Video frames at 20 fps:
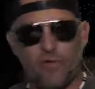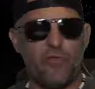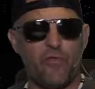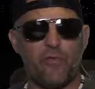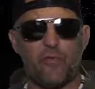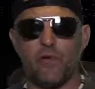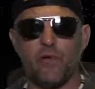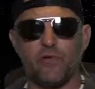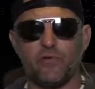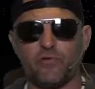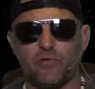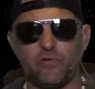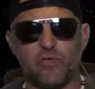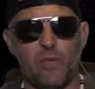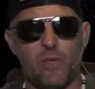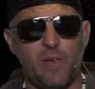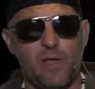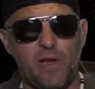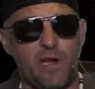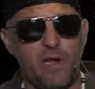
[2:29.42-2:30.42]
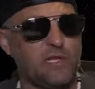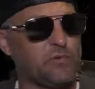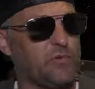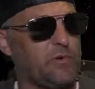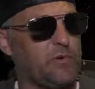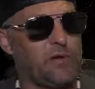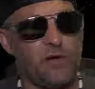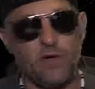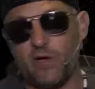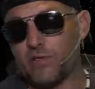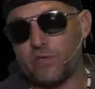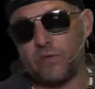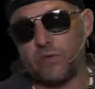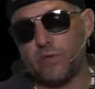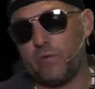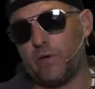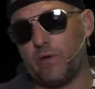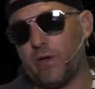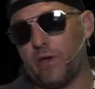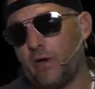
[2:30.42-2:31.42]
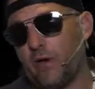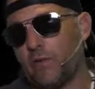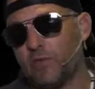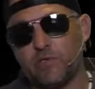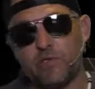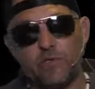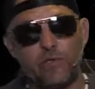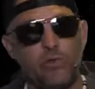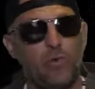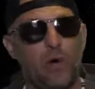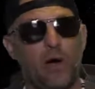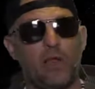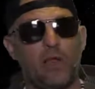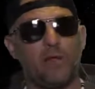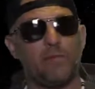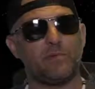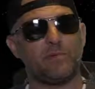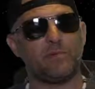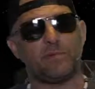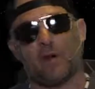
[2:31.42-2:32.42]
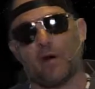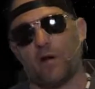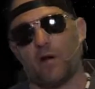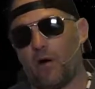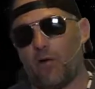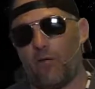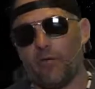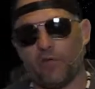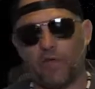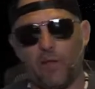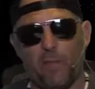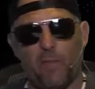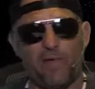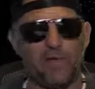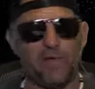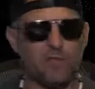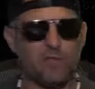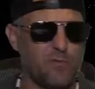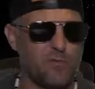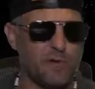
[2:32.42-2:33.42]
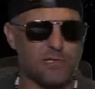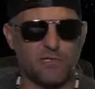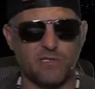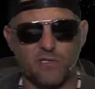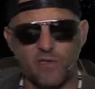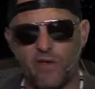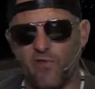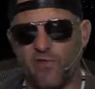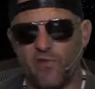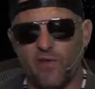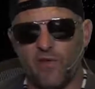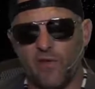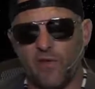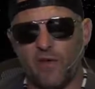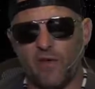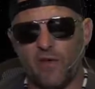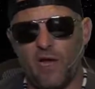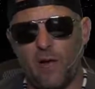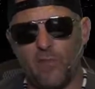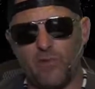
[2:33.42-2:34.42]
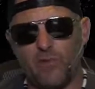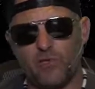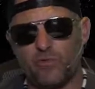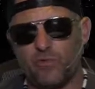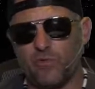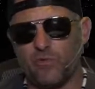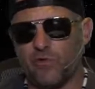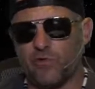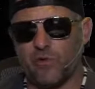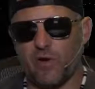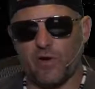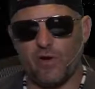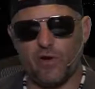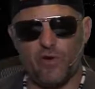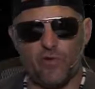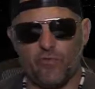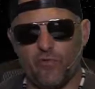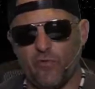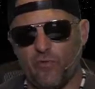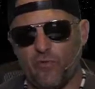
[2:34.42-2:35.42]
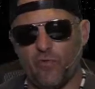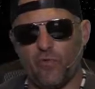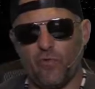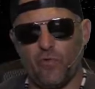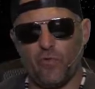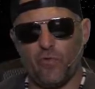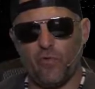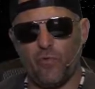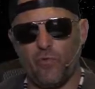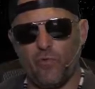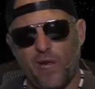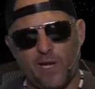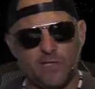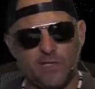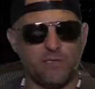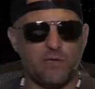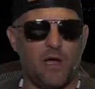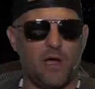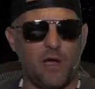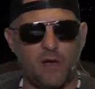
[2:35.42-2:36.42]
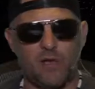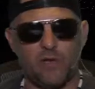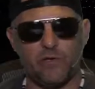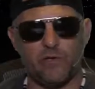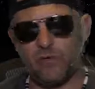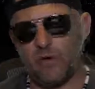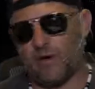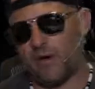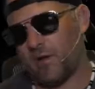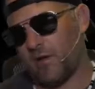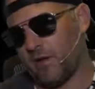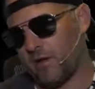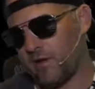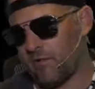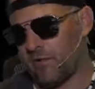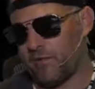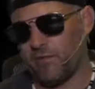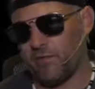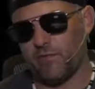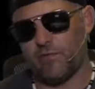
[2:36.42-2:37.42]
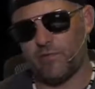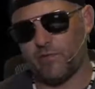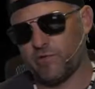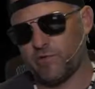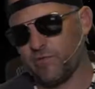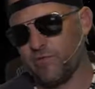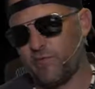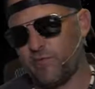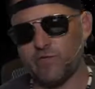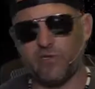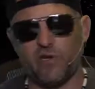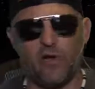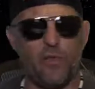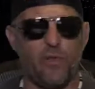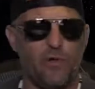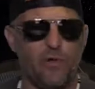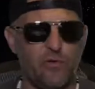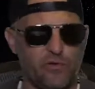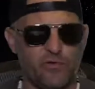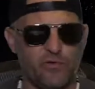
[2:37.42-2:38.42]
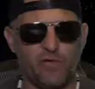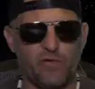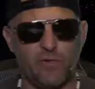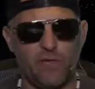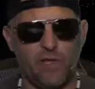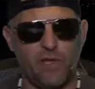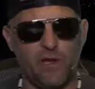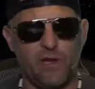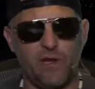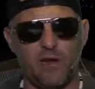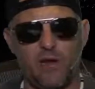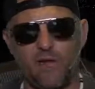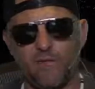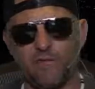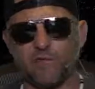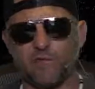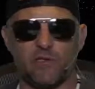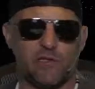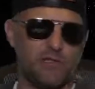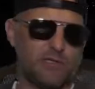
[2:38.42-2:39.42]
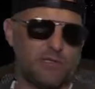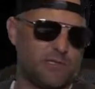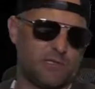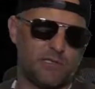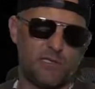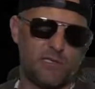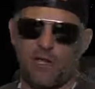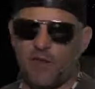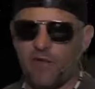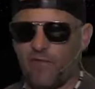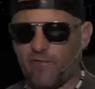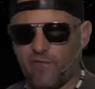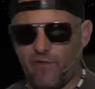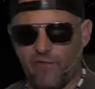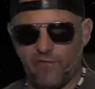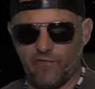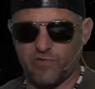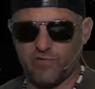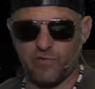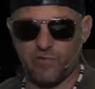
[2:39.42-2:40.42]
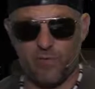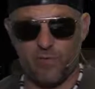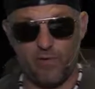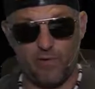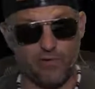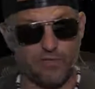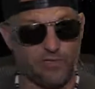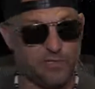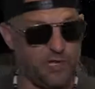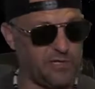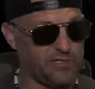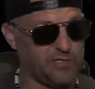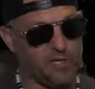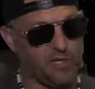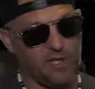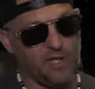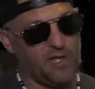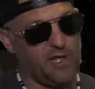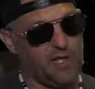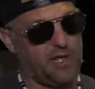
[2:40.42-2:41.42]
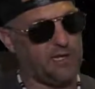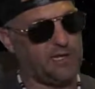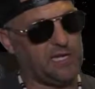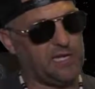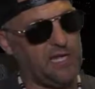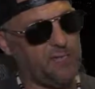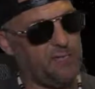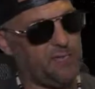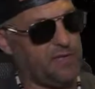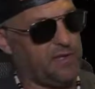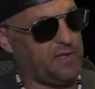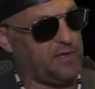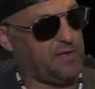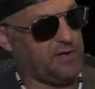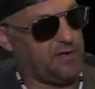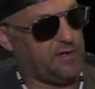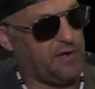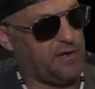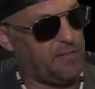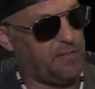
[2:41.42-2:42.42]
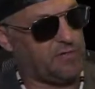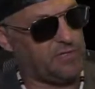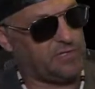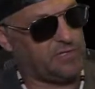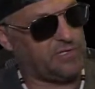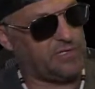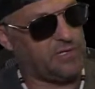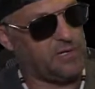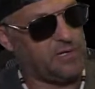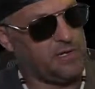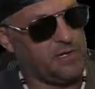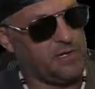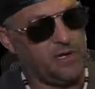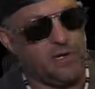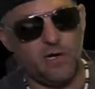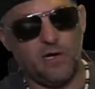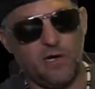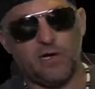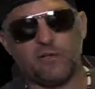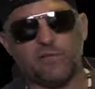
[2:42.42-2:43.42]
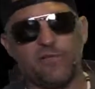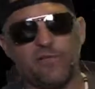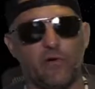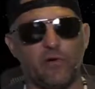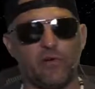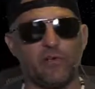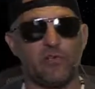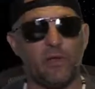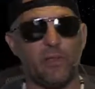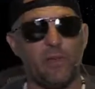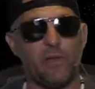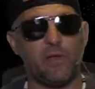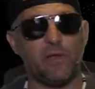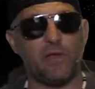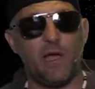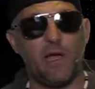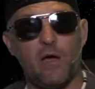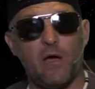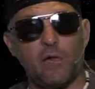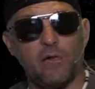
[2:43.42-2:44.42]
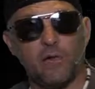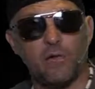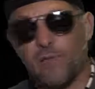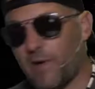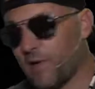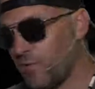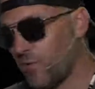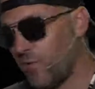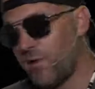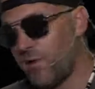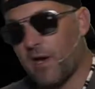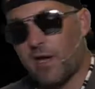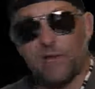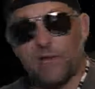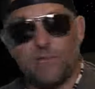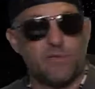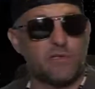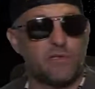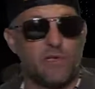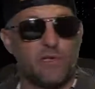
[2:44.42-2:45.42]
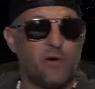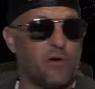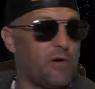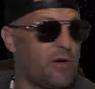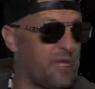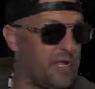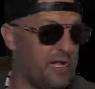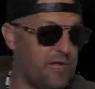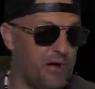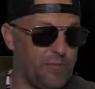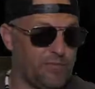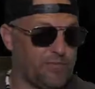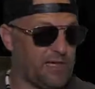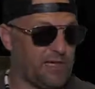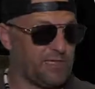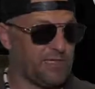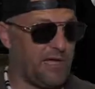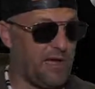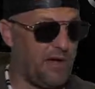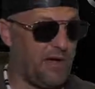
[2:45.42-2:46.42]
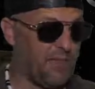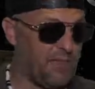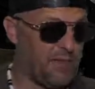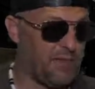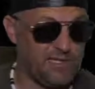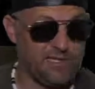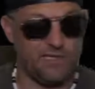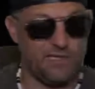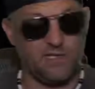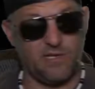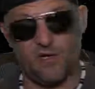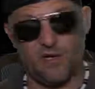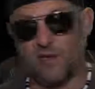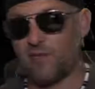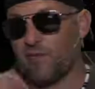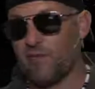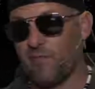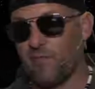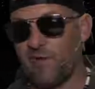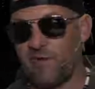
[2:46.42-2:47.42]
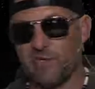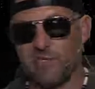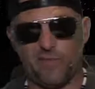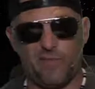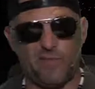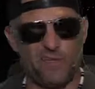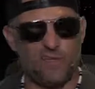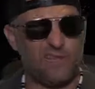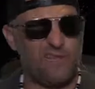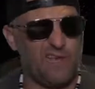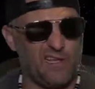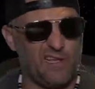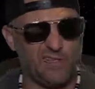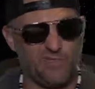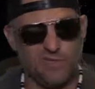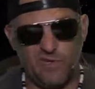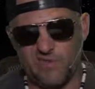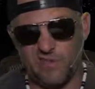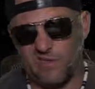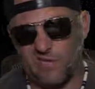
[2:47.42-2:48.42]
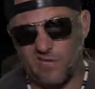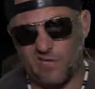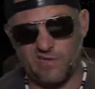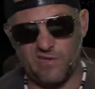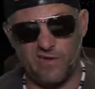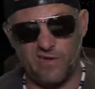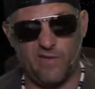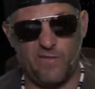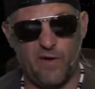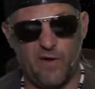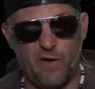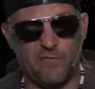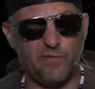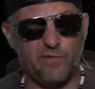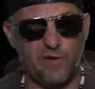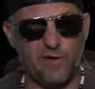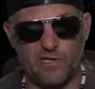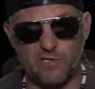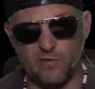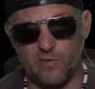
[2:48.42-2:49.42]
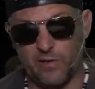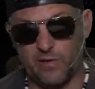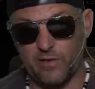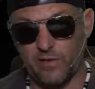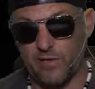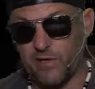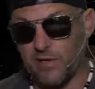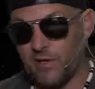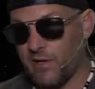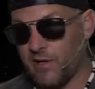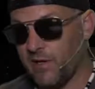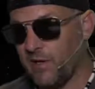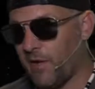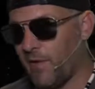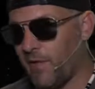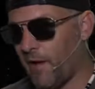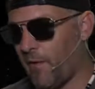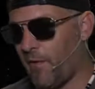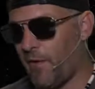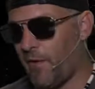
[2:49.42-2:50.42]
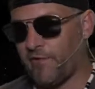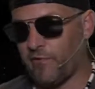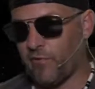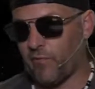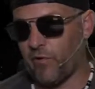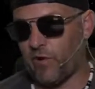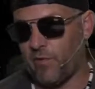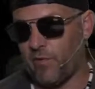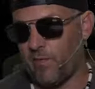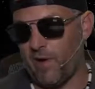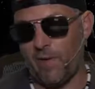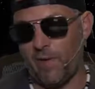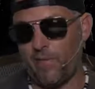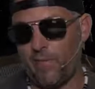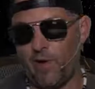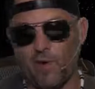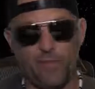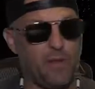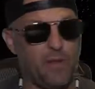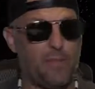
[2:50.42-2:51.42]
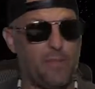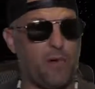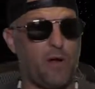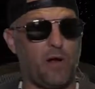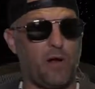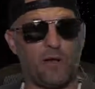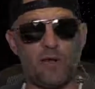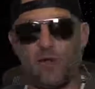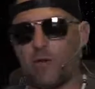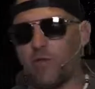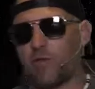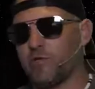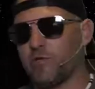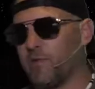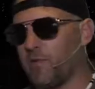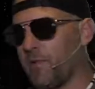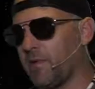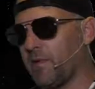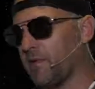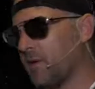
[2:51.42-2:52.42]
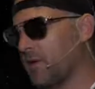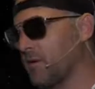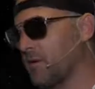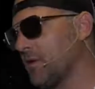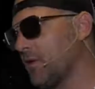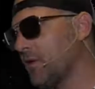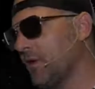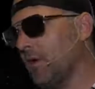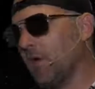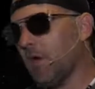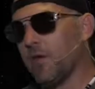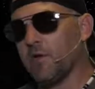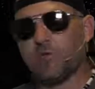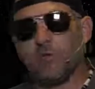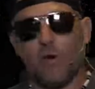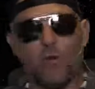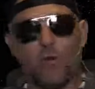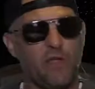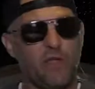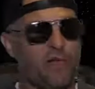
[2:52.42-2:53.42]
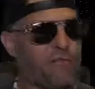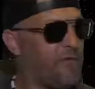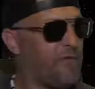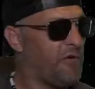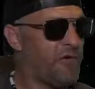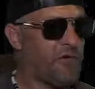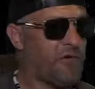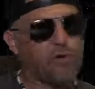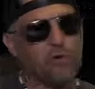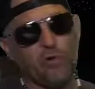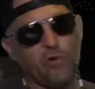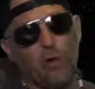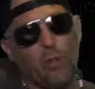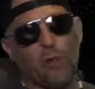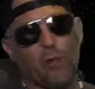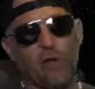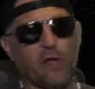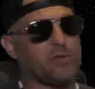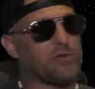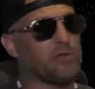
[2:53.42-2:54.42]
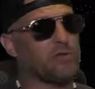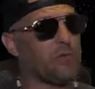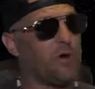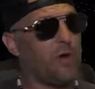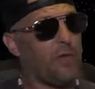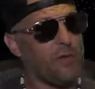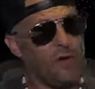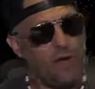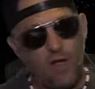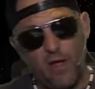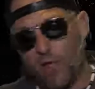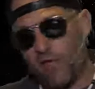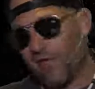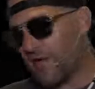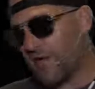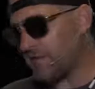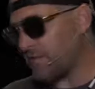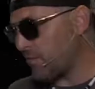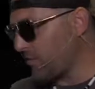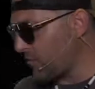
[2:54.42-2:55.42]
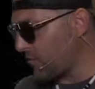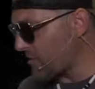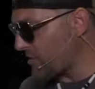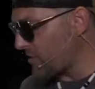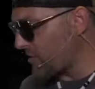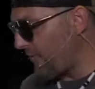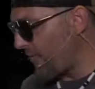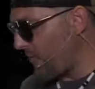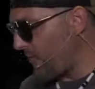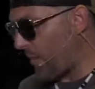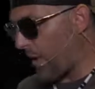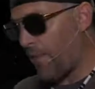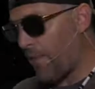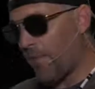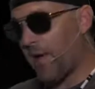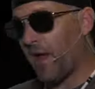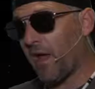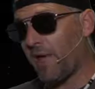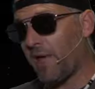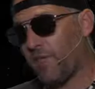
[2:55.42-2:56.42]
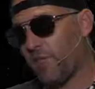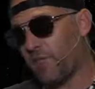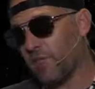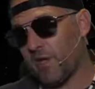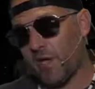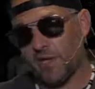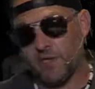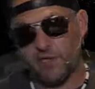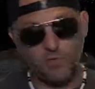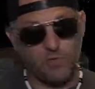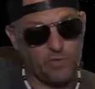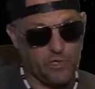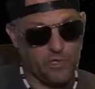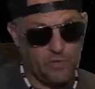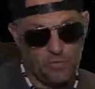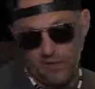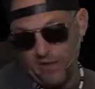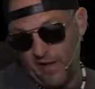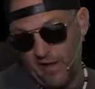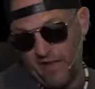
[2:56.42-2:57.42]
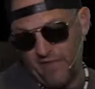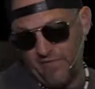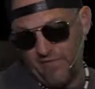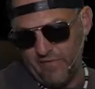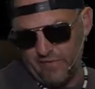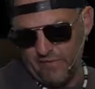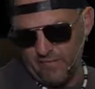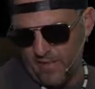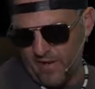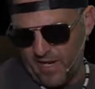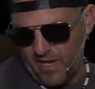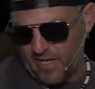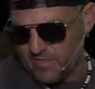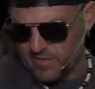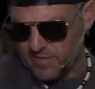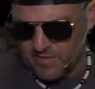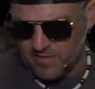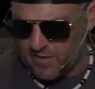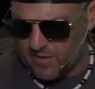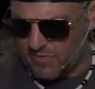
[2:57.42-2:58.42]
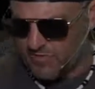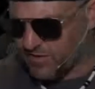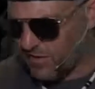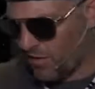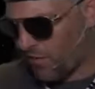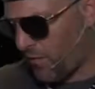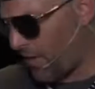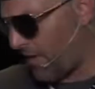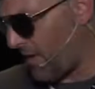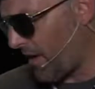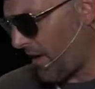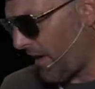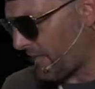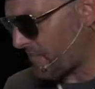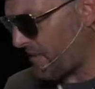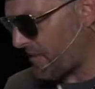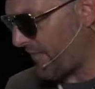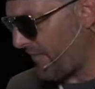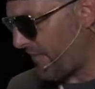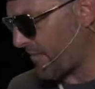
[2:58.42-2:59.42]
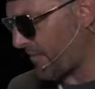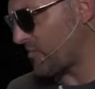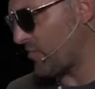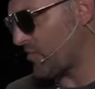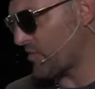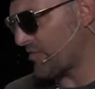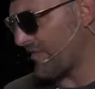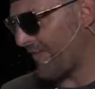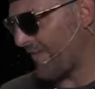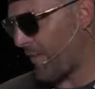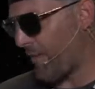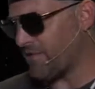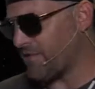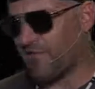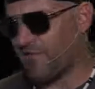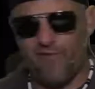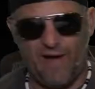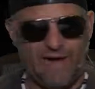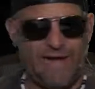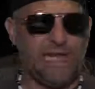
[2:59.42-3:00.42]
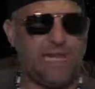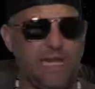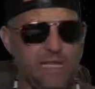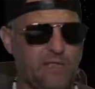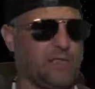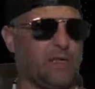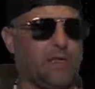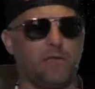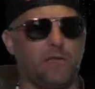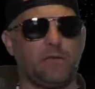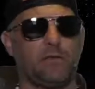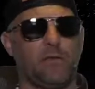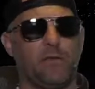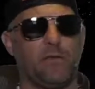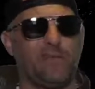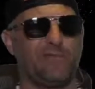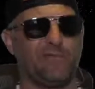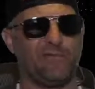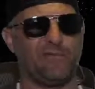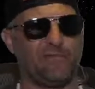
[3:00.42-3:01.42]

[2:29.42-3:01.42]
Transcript: other posters coming in as well, and always new items all the time. I got so much stuff. I'm just really trying to go through back stock and try to push all the new stuff that we get in. Obviously, it's just taking forever, so I apologize. And to keep the numbers as far as shipping down, about 20 items a sale helps us out, gets it done. We get ship things fast, we get things off to you guys quickly, and that we don't have to worry about being bogged down with shipping things. So without further ado, hope you guys are doing well tonight. We've got some cool stuff. We brought back a few things as well that we have in the past because I was just like, why not? Because I found some more stuff. I'm always finding things, like a